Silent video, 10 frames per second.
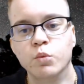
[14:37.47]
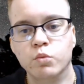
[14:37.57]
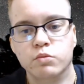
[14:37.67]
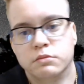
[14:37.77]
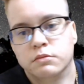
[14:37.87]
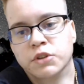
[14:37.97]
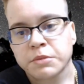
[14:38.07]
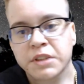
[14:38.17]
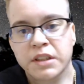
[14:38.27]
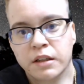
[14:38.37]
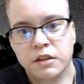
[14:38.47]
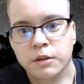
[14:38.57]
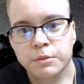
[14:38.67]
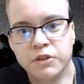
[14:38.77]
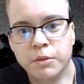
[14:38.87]
something that comes
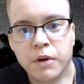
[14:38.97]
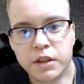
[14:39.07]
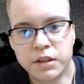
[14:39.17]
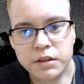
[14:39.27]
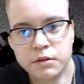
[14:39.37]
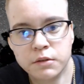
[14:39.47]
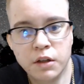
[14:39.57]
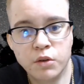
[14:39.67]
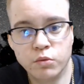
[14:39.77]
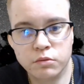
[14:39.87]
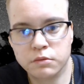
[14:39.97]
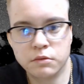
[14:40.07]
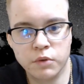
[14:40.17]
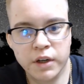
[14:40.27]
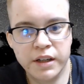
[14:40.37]
to mind
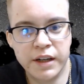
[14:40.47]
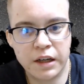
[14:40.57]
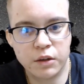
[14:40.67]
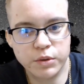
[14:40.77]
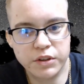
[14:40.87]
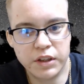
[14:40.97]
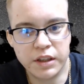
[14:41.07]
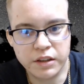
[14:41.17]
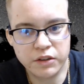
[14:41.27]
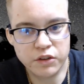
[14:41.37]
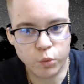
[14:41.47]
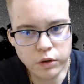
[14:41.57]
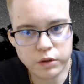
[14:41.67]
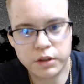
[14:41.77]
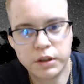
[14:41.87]
right now is, is
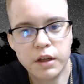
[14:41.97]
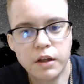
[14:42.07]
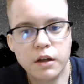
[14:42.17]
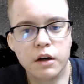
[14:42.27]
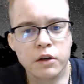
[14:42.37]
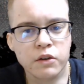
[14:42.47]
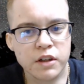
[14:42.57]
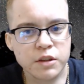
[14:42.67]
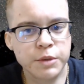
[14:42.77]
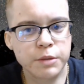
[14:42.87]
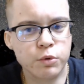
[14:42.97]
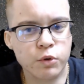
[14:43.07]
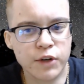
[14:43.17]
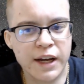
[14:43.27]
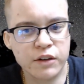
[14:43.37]
work. A lot of people are
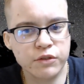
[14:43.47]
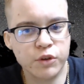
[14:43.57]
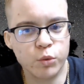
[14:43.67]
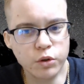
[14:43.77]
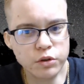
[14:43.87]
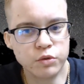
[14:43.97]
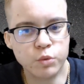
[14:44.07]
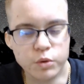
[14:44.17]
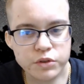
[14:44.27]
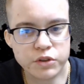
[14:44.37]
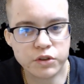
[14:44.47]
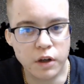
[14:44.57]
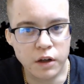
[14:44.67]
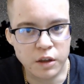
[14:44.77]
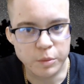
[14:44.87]
out of the workforce
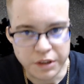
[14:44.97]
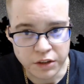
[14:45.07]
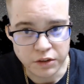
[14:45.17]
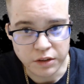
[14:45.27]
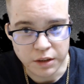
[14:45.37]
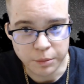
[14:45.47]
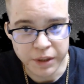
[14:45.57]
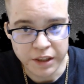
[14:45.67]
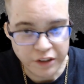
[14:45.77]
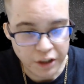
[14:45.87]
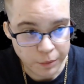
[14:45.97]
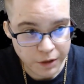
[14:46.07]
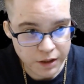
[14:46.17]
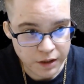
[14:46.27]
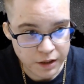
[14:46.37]
uh, because of the pandemic,
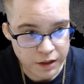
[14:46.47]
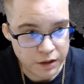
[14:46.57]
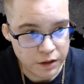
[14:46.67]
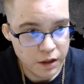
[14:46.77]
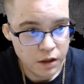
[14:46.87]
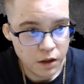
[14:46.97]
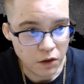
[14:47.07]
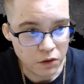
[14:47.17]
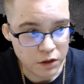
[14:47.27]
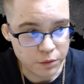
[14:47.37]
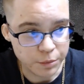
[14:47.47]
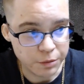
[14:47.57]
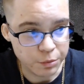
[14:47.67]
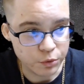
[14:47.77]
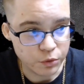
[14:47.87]
and then a lot of
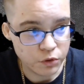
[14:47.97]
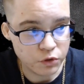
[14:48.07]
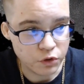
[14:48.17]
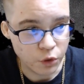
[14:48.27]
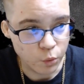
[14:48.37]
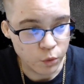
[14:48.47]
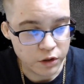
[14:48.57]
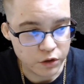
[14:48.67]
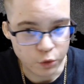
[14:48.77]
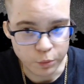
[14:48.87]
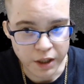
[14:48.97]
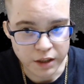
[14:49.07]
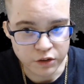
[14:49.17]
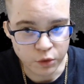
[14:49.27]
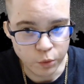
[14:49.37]
people don't want to go back
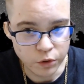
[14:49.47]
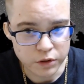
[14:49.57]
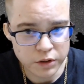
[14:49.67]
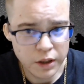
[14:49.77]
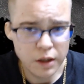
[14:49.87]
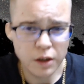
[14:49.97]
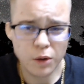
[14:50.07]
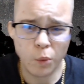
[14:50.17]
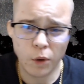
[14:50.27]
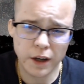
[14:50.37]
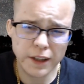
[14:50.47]
to work. Why?